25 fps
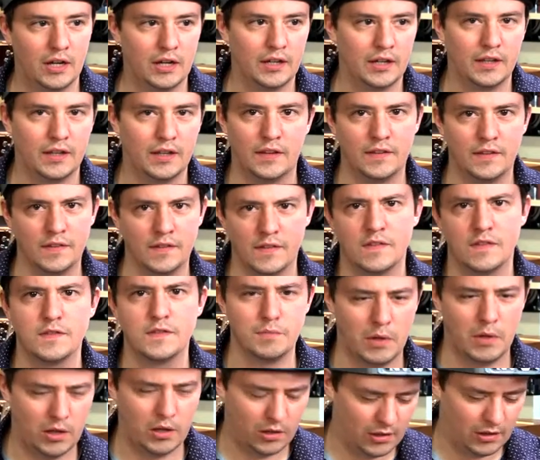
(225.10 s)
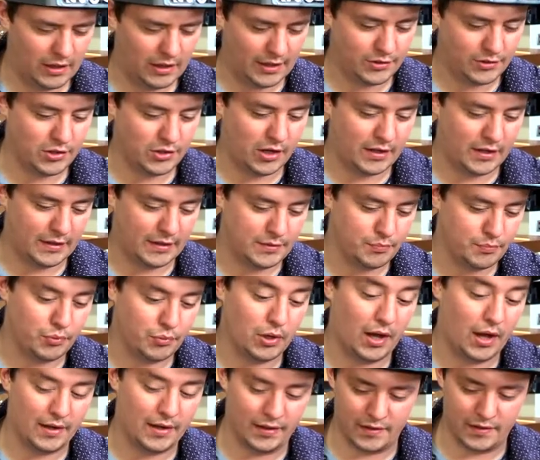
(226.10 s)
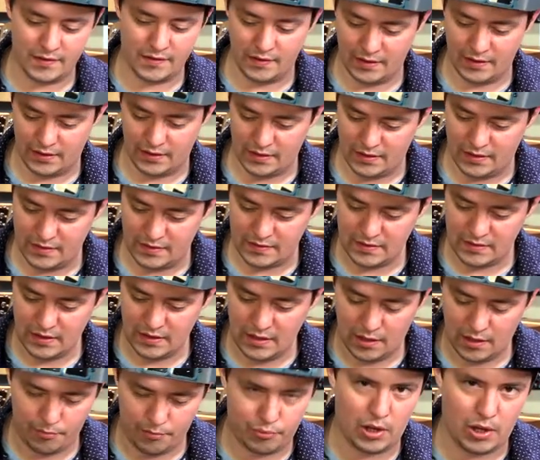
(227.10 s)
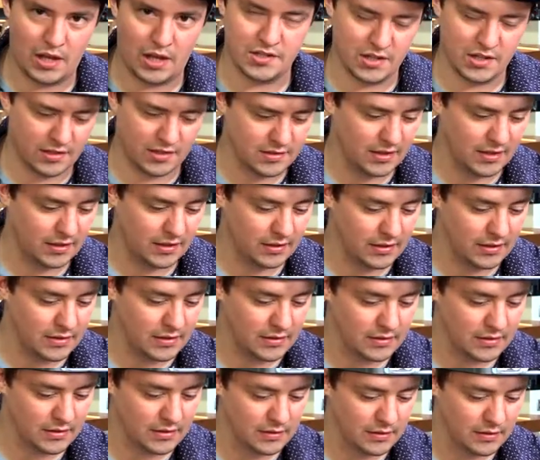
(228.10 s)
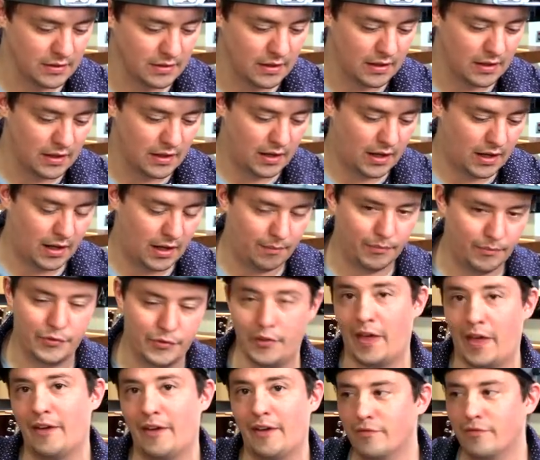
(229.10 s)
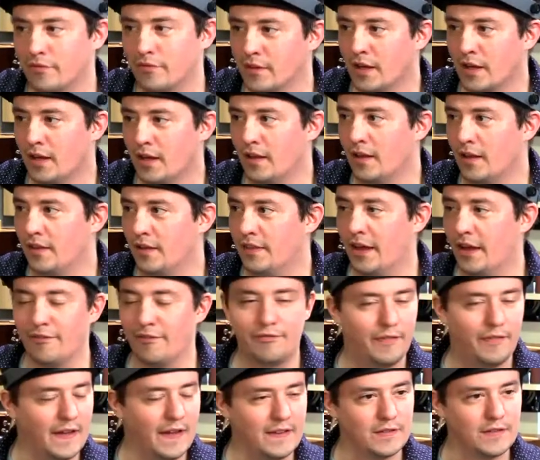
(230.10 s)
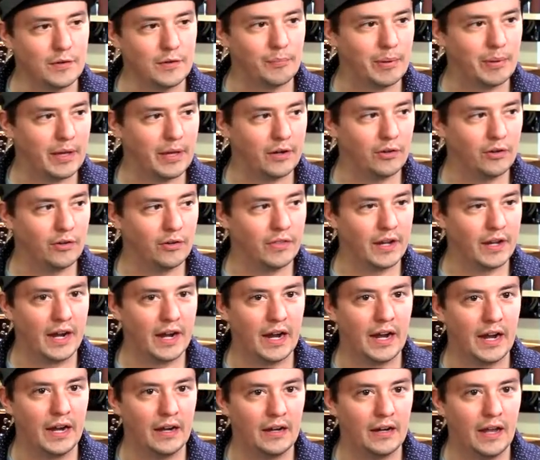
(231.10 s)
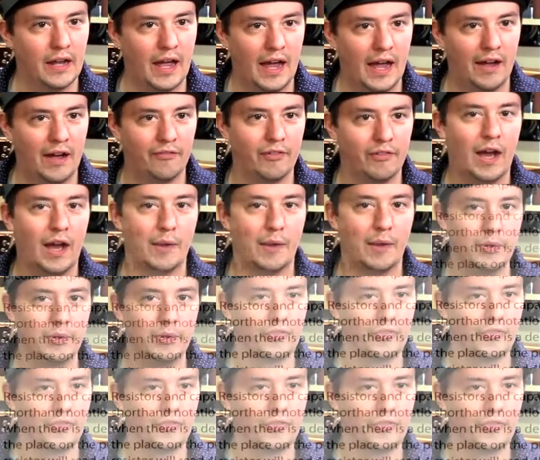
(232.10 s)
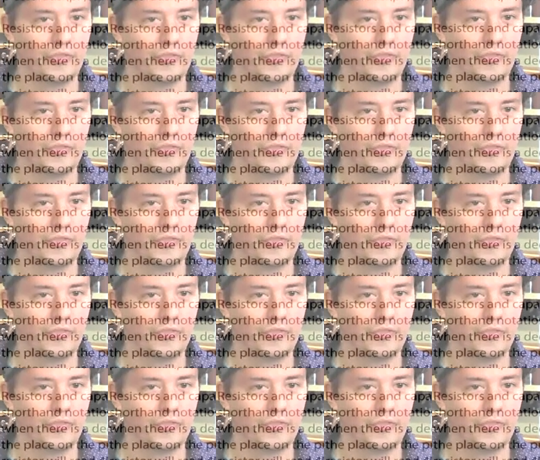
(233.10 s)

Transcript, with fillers: in small electronics products like this, or projects like this. So that phaser pedal that I have, I built that from a